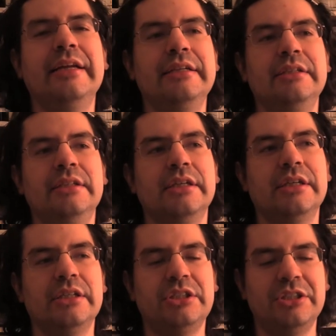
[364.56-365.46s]

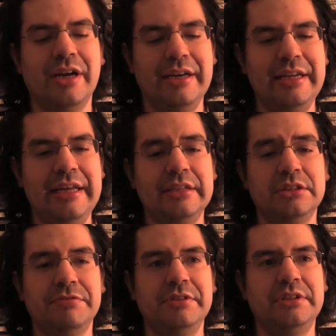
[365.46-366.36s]
and shiny and
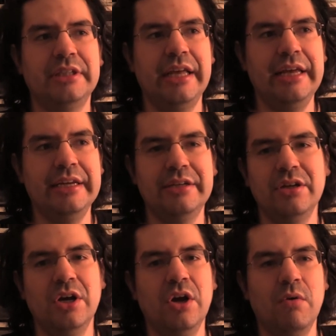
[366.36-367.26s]
sophisticated,
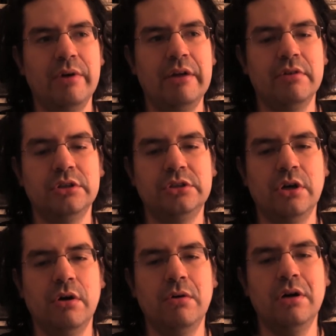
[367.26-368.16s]
whatever.
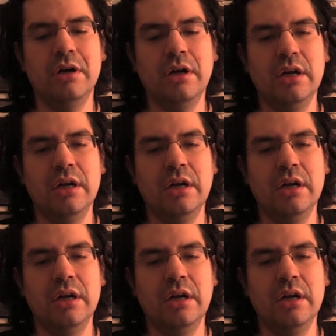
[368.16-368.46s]
So,